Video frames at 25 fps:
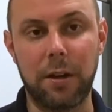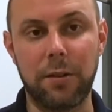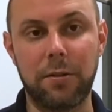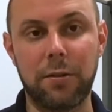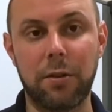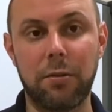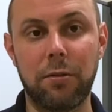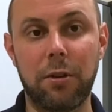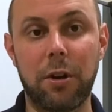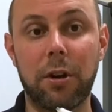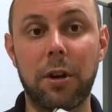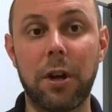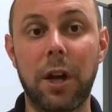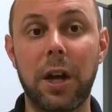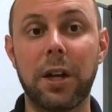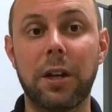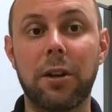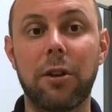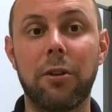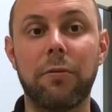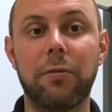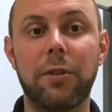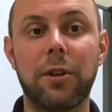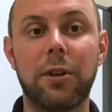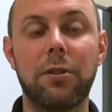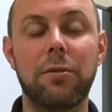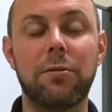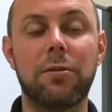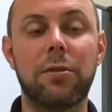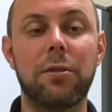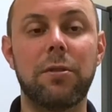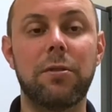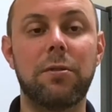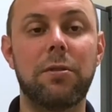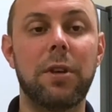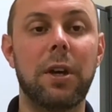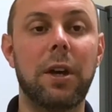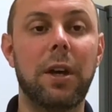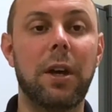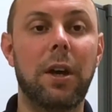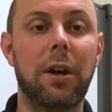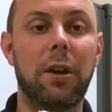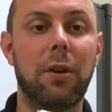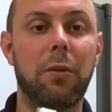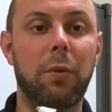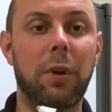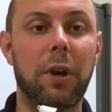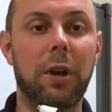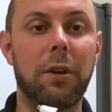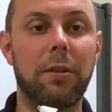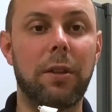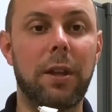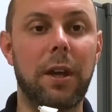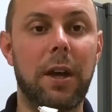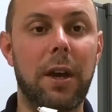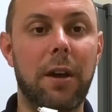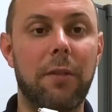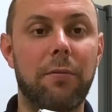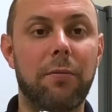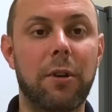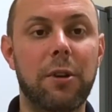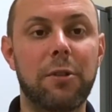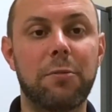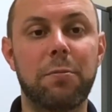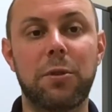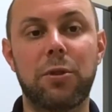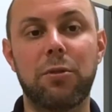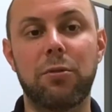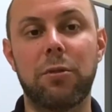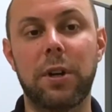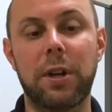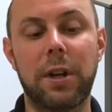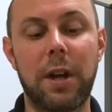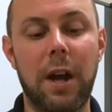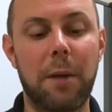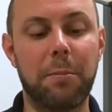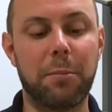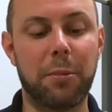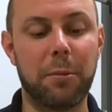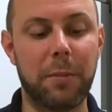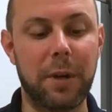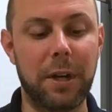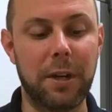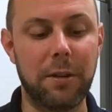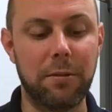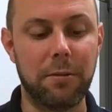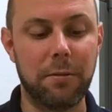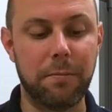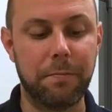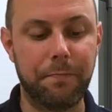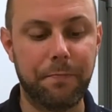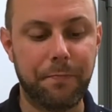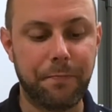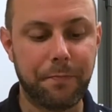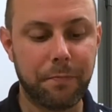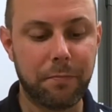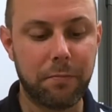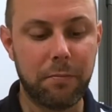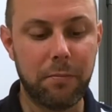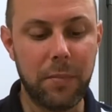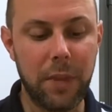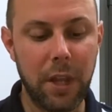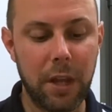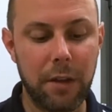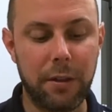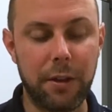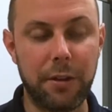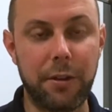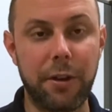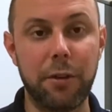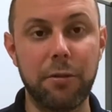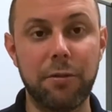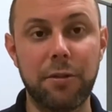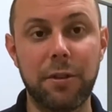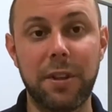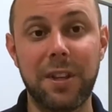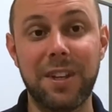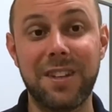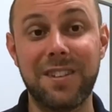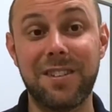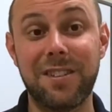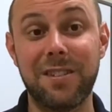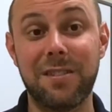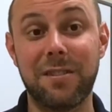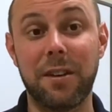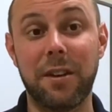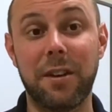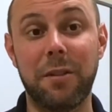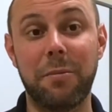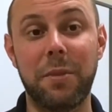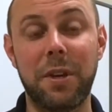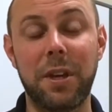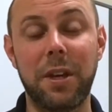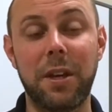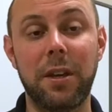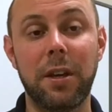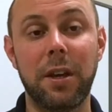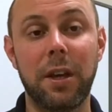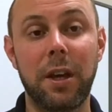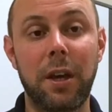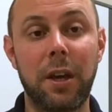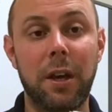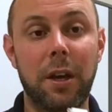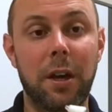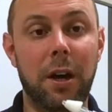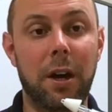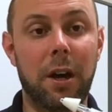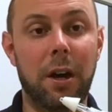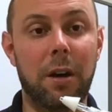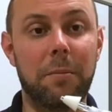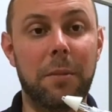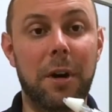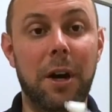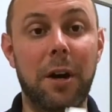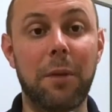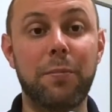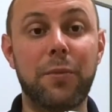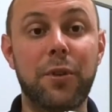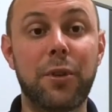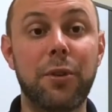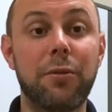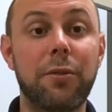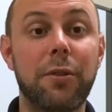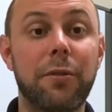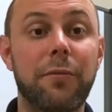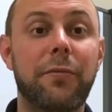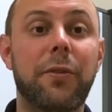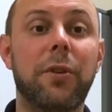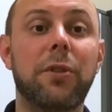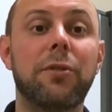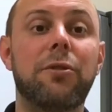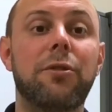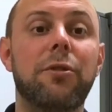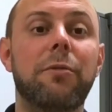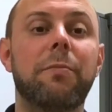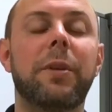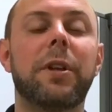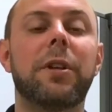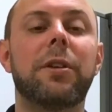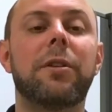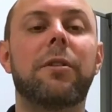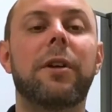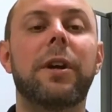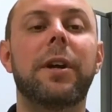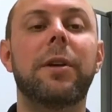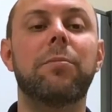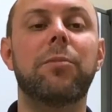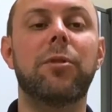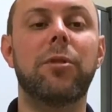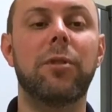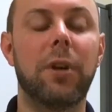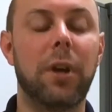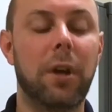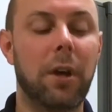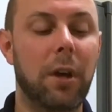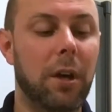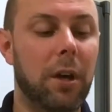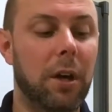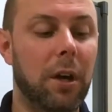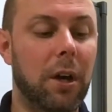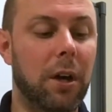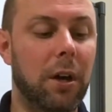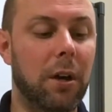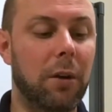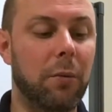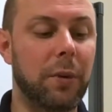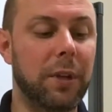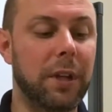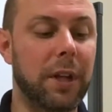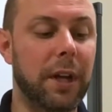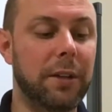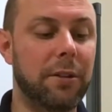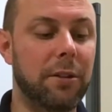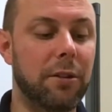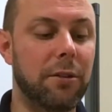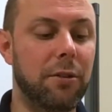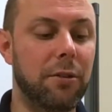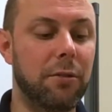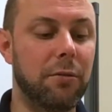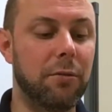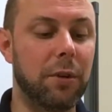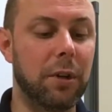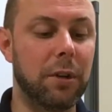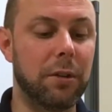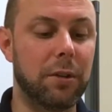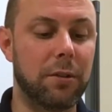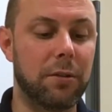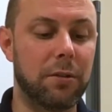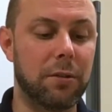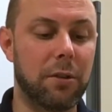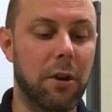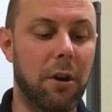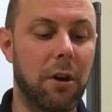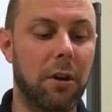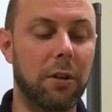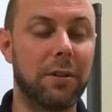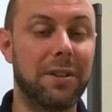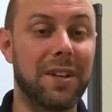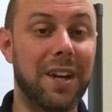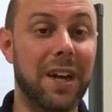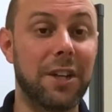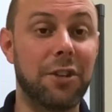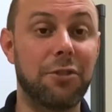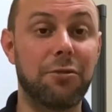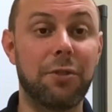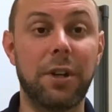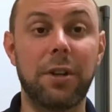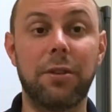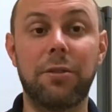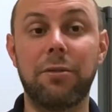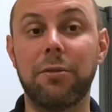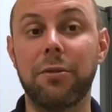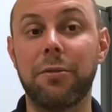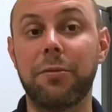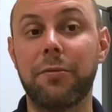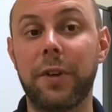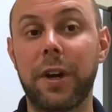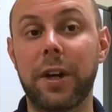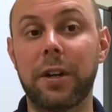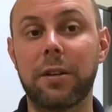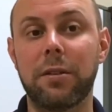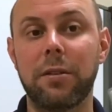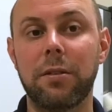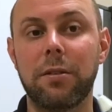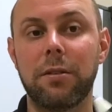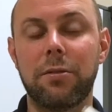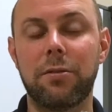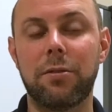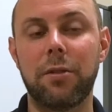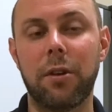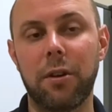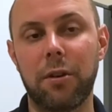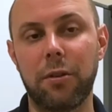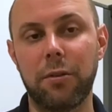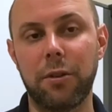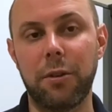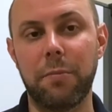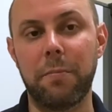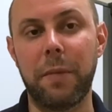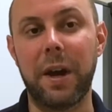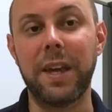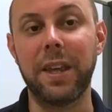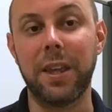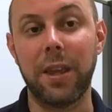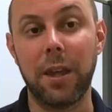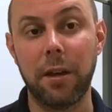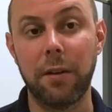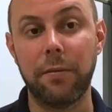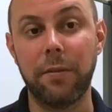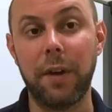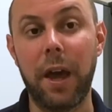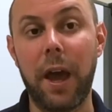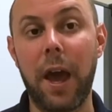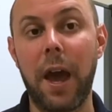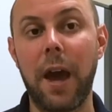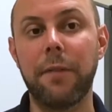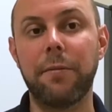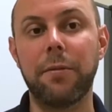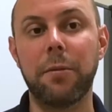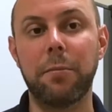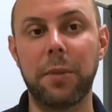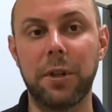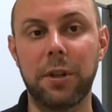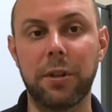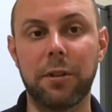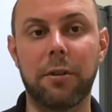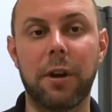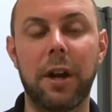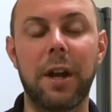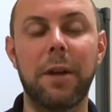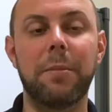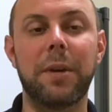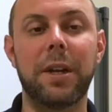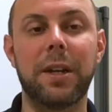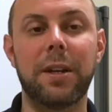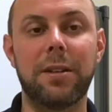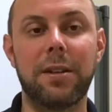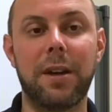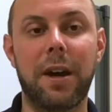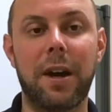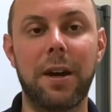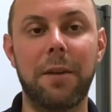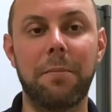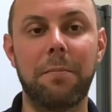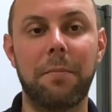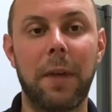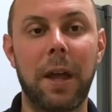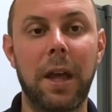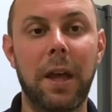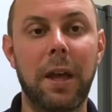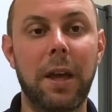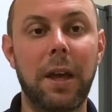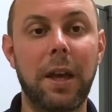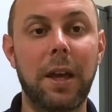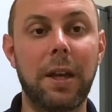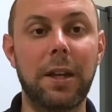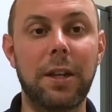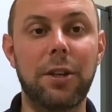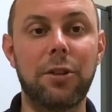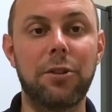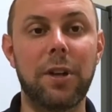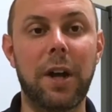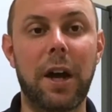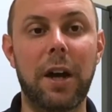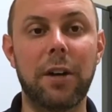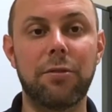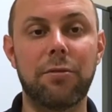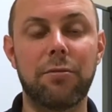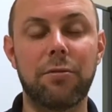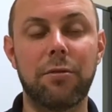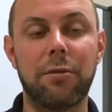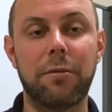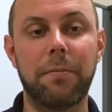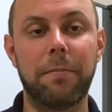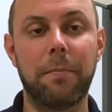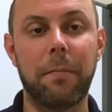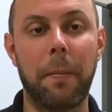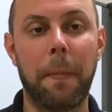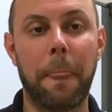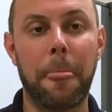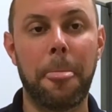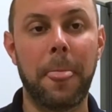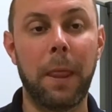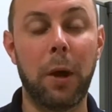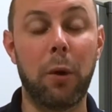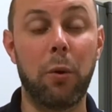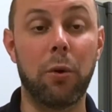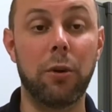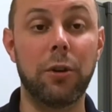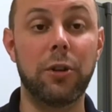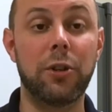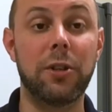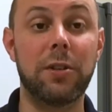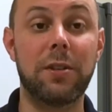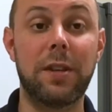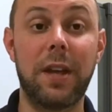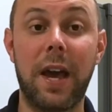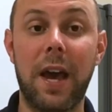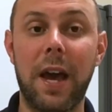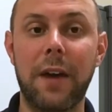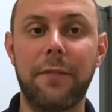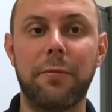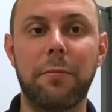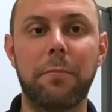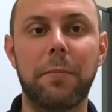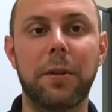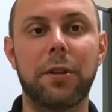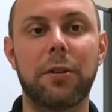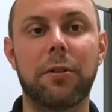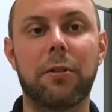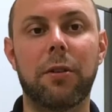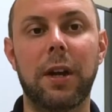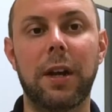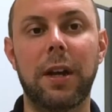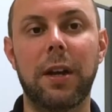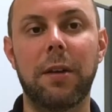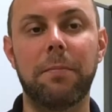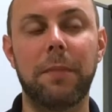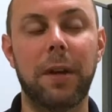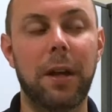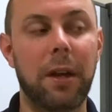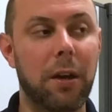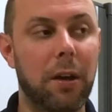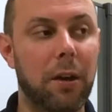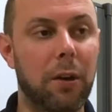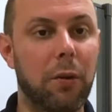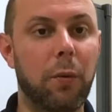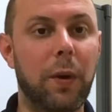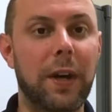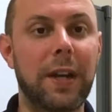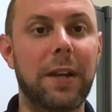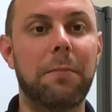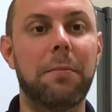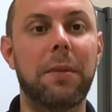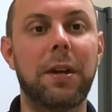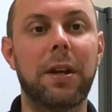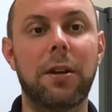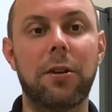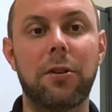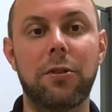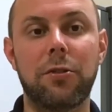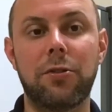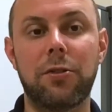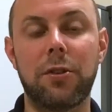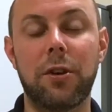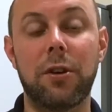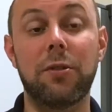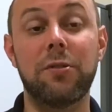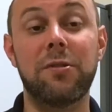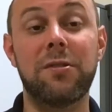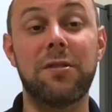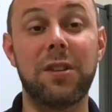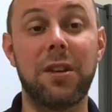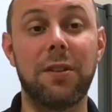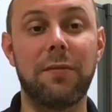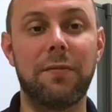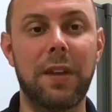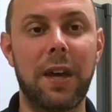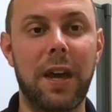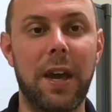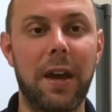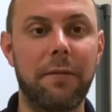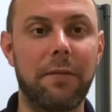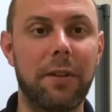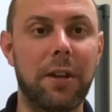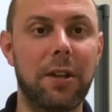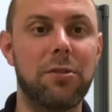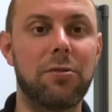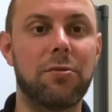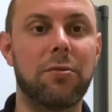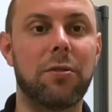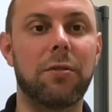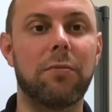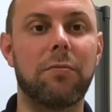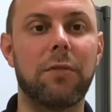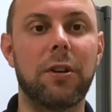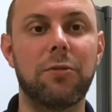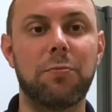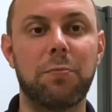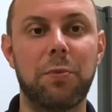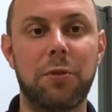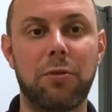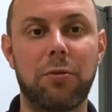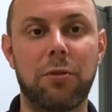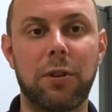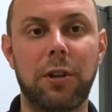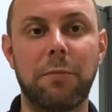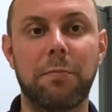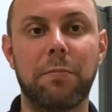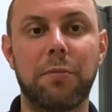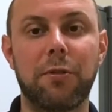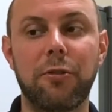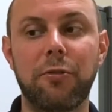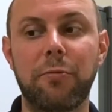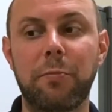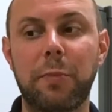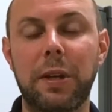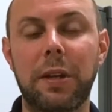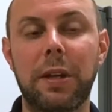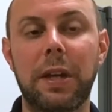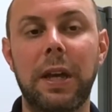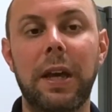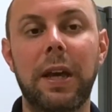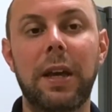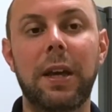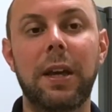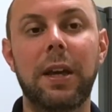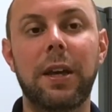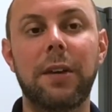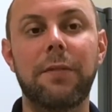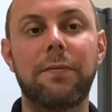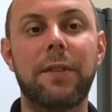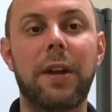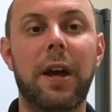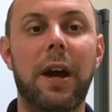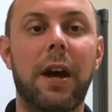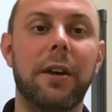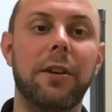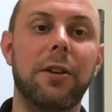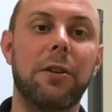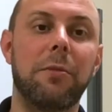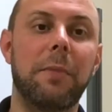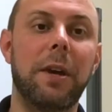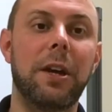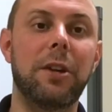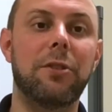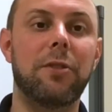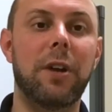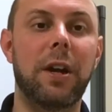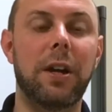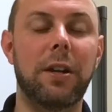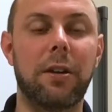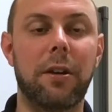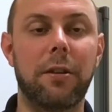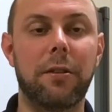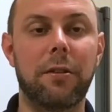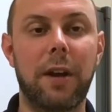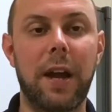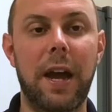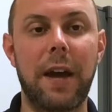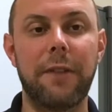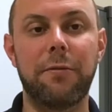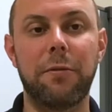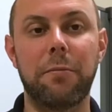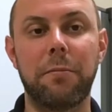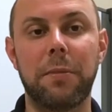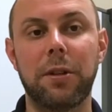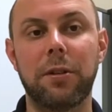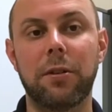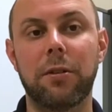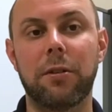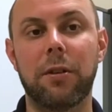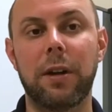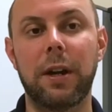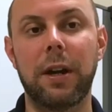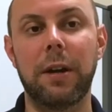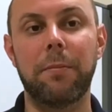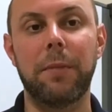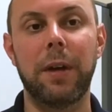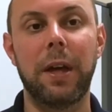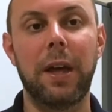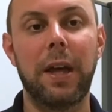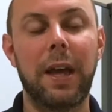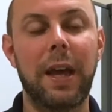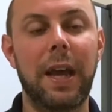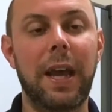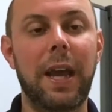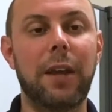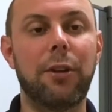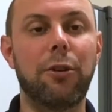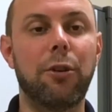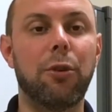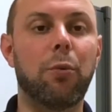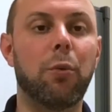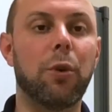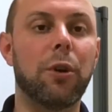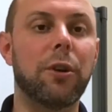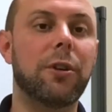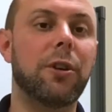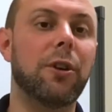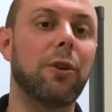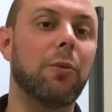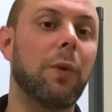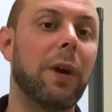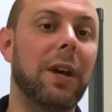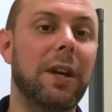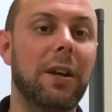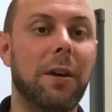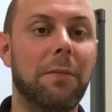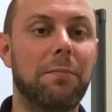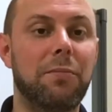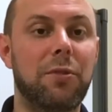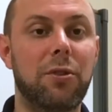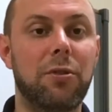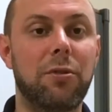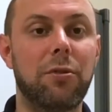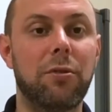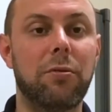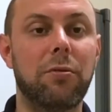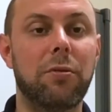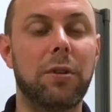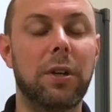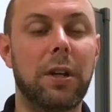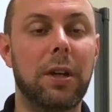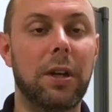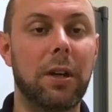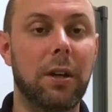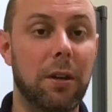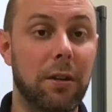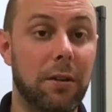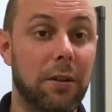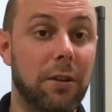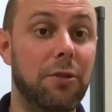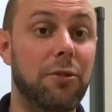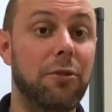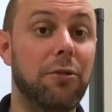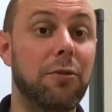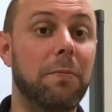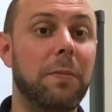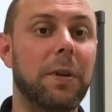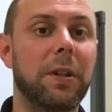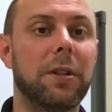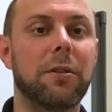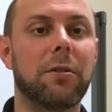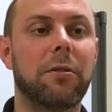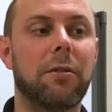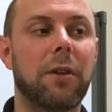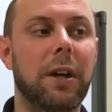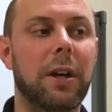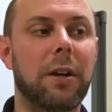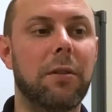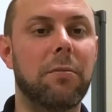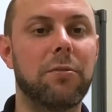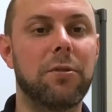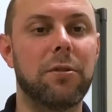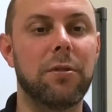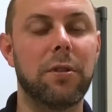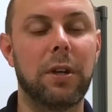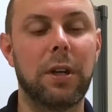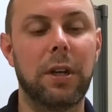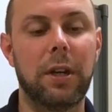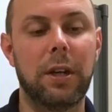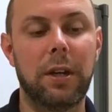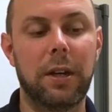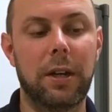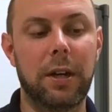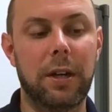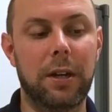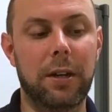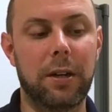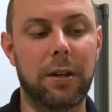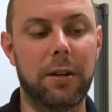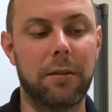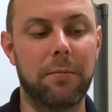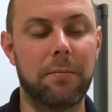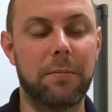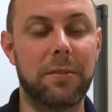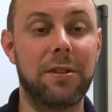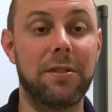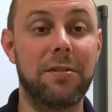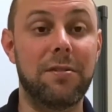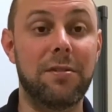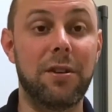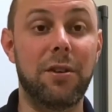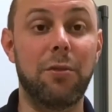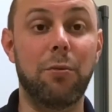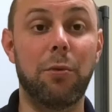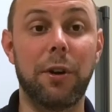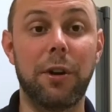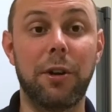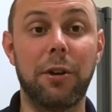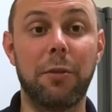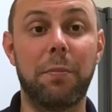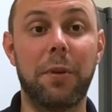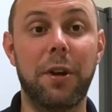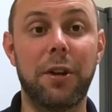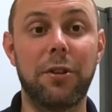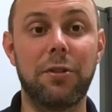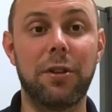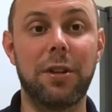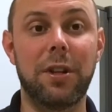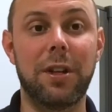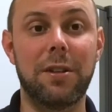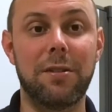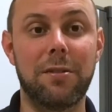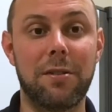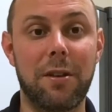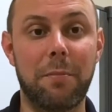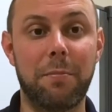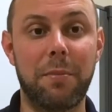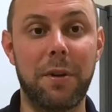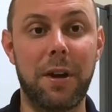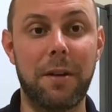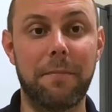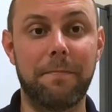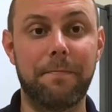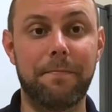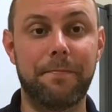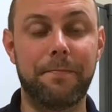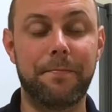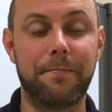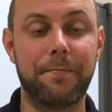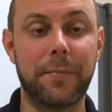So narcotic overdoses where they have respiratory compromise. The dose of this is going to be up to the full 2 milligrams. We like to do what's called titrate to effect. So you might give a half a milligram at a time in each nostril, or just a half a milligram, wait a minute or so, see if they have any sort of respiratory improvement. If not, you may try another half a milligram, and you'll work your way up to the 2 milligrams to see where your patient ends up at.